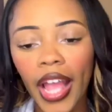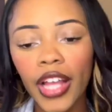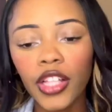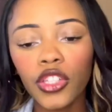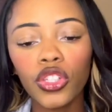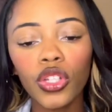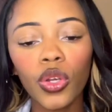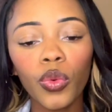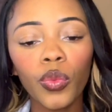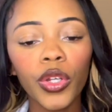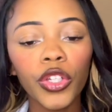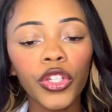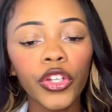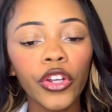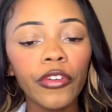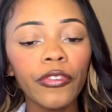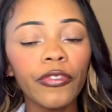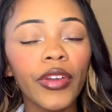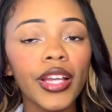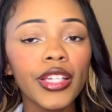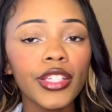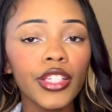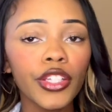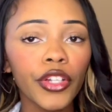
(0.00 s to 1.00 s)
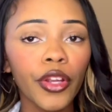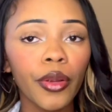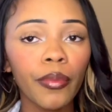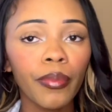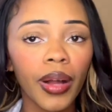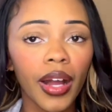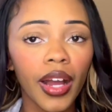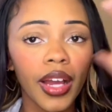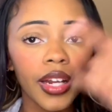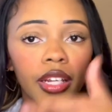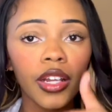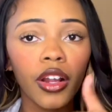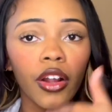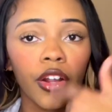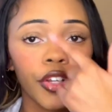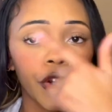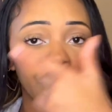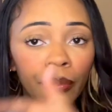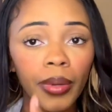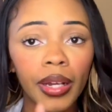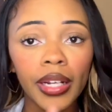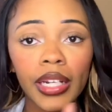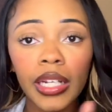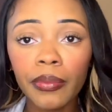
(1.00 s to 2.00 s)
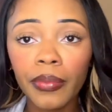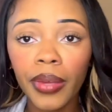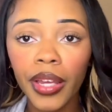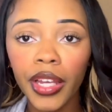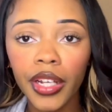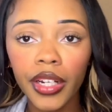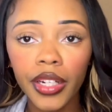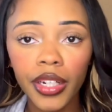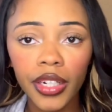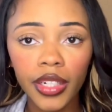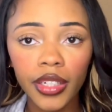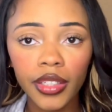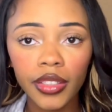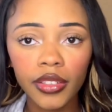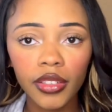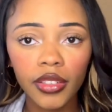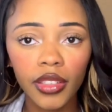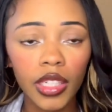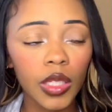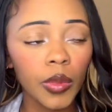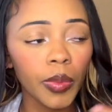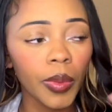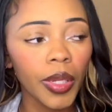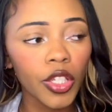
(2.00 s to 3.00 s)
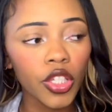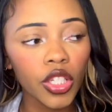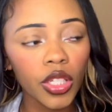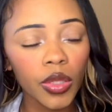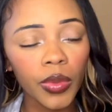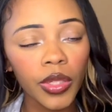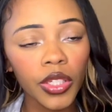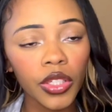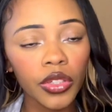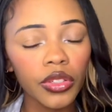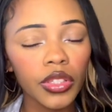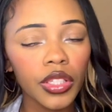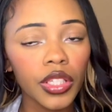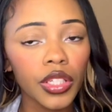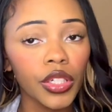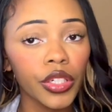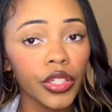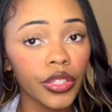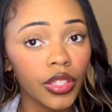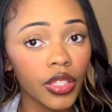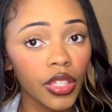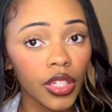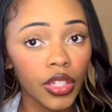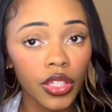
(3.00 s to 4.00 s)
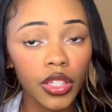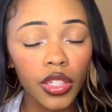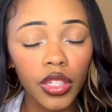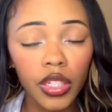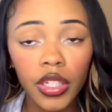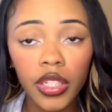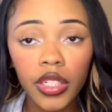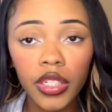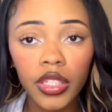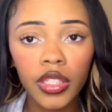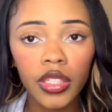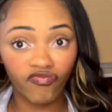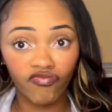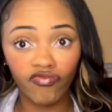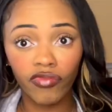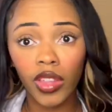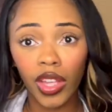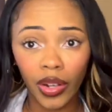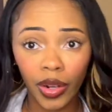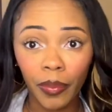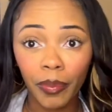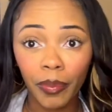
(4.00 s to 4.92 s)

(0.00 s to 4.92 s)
And so when you're facing your body or your moneymaker, especially when you see your sisters, their